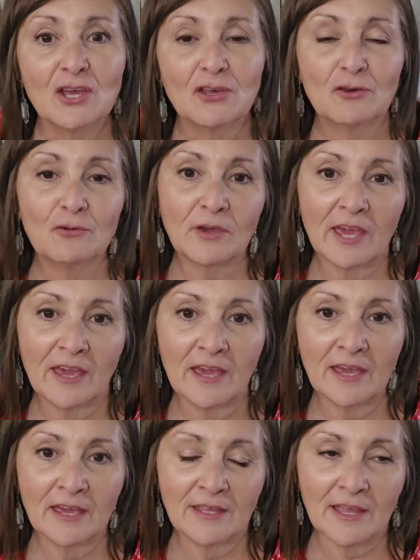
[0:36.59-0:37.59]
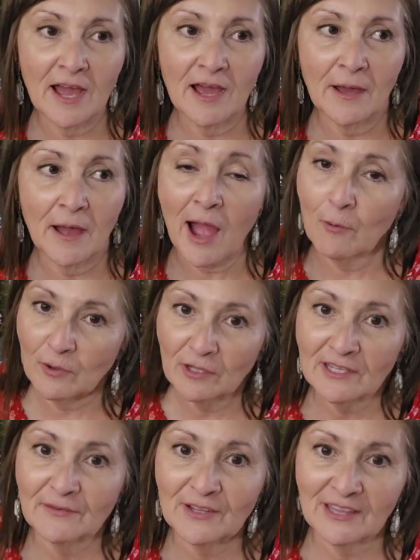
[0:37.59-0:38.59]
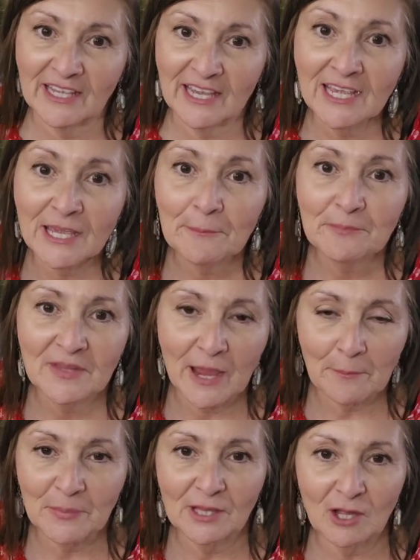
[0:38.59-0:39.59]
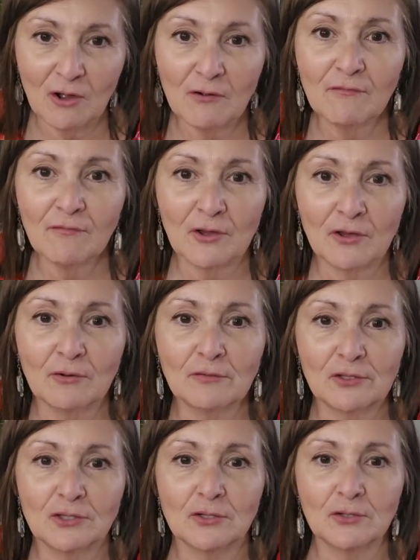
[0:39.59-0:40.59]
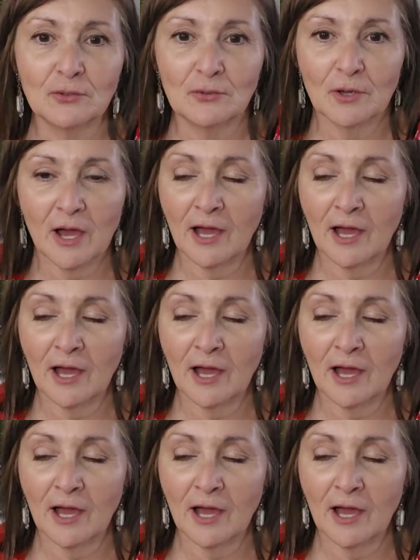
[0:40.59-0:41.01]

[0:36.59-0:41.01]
You can I will leave a link down below for you to